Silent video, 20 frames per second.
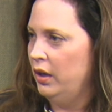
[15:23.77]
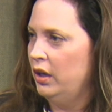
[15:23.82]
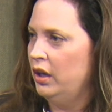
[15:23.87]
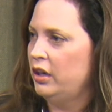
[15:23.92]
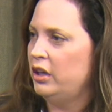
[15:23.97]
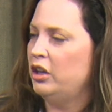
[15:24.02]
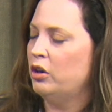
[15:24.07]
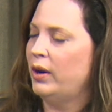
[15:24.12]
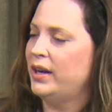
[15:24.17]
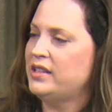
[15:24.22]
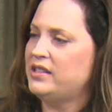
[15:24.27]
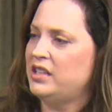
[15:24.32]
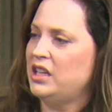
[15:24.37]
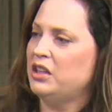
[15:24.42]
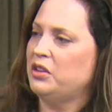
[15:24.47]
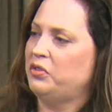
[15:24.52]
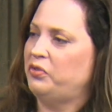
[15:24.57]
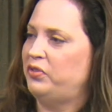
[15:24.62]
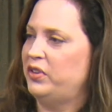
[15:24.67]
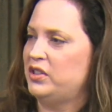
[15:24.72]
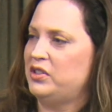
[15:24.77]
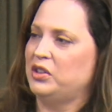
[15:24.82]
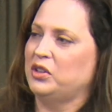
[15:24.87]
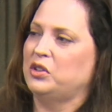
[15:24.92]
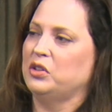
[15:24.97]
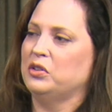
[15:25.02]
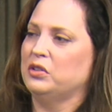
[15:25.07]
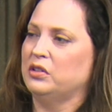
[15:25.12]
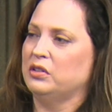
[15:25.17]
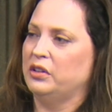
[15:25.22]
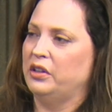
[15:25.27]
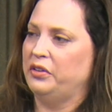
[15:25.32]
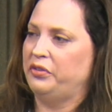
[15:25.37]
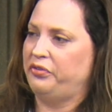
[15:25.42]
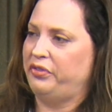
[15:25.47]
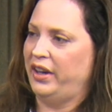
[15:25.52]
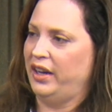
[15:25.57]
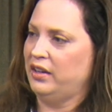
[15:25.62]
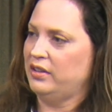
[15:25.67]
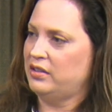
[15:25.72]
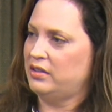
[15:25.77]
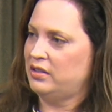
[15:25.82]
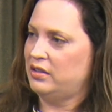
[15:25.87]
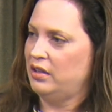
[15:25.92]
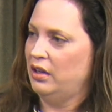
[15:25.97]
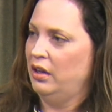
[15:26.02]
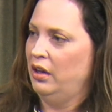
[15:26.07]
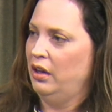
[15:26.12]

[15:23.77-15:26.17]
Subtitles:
I see the physical effects